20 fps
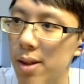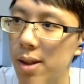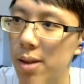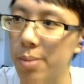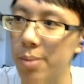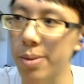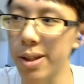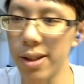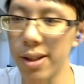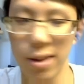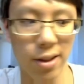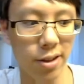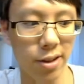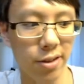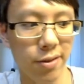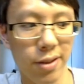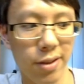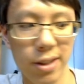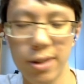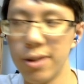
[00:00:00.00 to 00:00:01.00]
I'll play
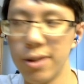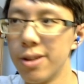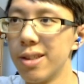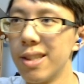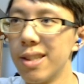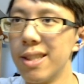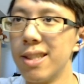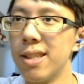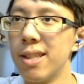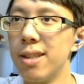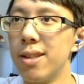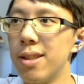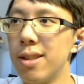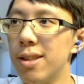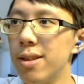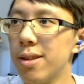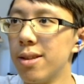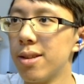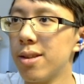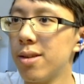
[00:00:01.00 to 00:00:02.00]
Artificer's
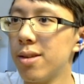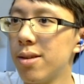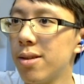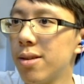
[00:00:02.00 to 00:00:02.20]
Assistant.